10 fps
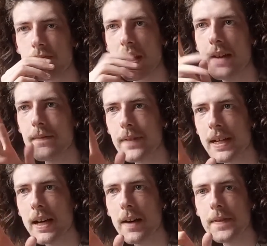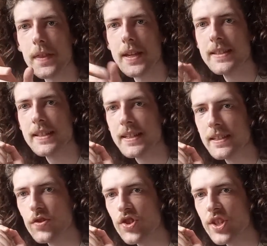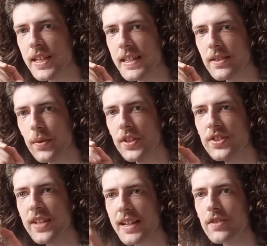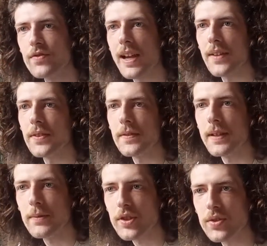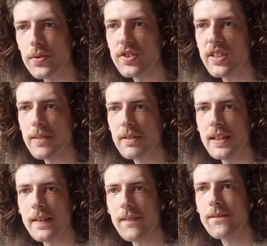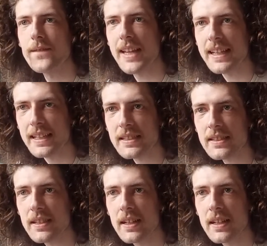I think after this it needs a G. So on the second round of it, we should do the same kind of thing,